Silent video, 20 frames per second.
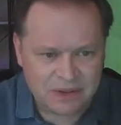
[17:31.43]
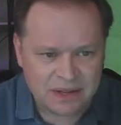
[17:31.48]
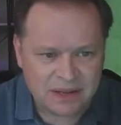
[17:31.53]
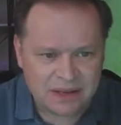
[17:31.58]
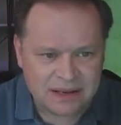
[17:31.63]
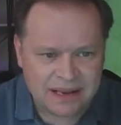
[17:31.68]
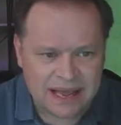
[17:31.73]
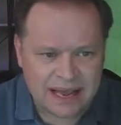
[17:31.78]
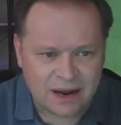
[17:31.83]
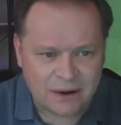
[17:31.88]

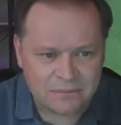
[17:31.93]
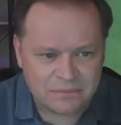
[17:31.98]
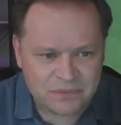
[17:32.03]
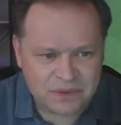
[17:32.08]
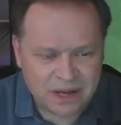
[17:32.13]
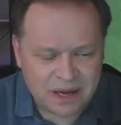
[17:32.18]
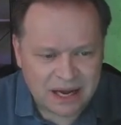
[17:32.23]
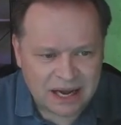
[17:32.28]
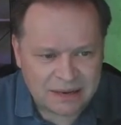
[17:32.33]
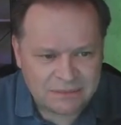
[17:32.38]
Now,
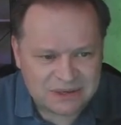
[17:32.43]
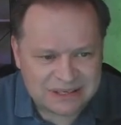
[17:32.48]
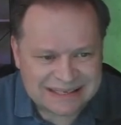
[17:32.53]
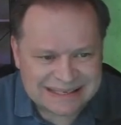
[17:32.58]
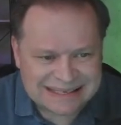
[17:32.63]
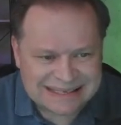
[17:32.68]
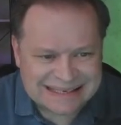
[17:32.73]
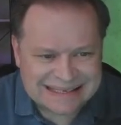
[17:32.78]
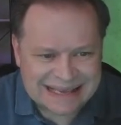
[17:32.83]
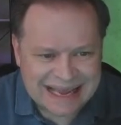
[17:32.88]
I'm going to
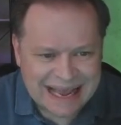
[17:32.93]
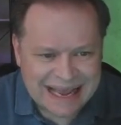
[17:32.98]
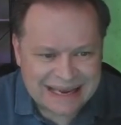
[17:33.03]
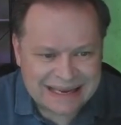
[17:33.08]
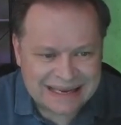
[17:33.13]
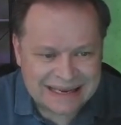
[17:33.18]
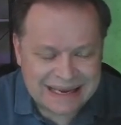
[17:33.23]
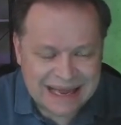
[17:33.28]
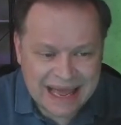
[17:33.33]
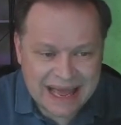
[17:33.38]
sign
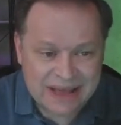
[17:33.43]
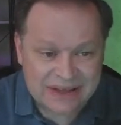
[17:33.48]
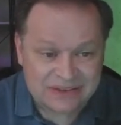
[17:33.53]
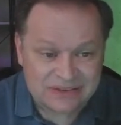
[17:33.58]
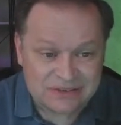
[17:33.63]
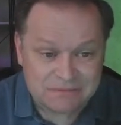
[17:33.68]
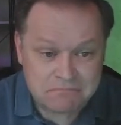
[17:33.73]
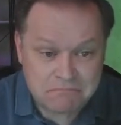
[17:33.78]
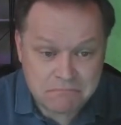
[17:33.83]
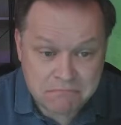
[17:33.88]
it
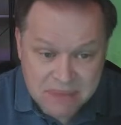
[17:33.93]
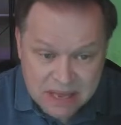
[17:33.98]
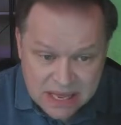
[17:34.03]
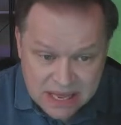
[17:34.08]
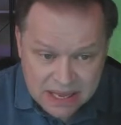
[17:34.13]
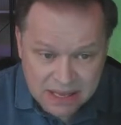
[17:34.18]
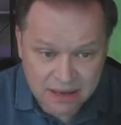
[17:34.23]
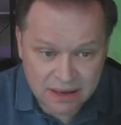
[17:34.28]
as me.